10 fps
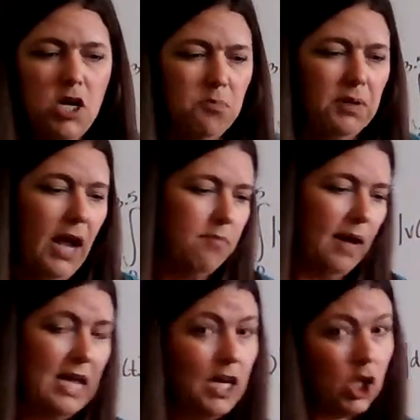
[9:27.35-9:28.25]
but I
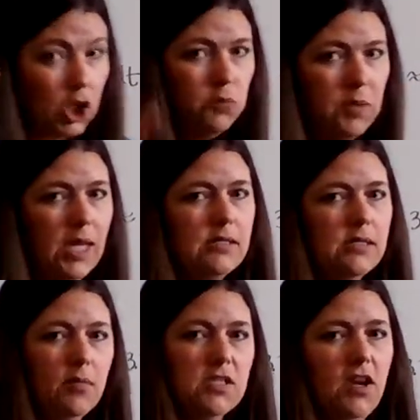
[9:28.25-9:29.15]
might accumulate
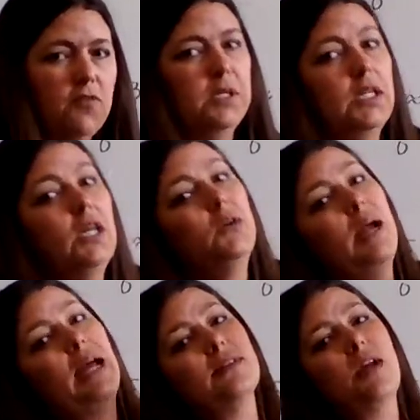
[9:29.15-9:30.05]
some stuff below
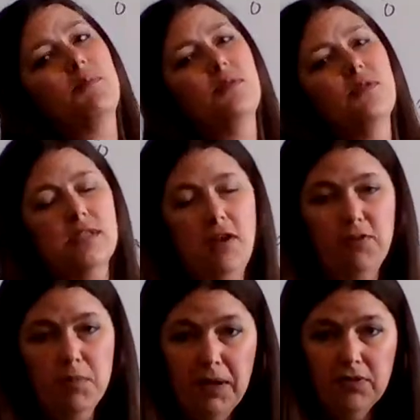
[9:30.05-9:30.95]
and some stuff
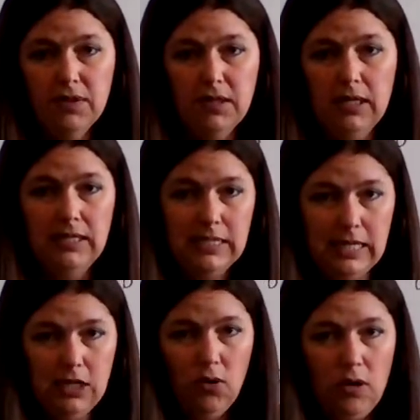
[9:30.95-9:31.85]
above the
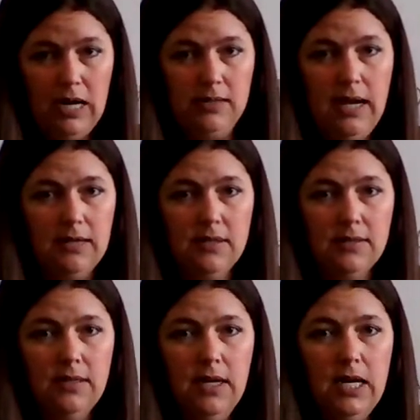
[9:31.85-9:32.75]
t or x-axis.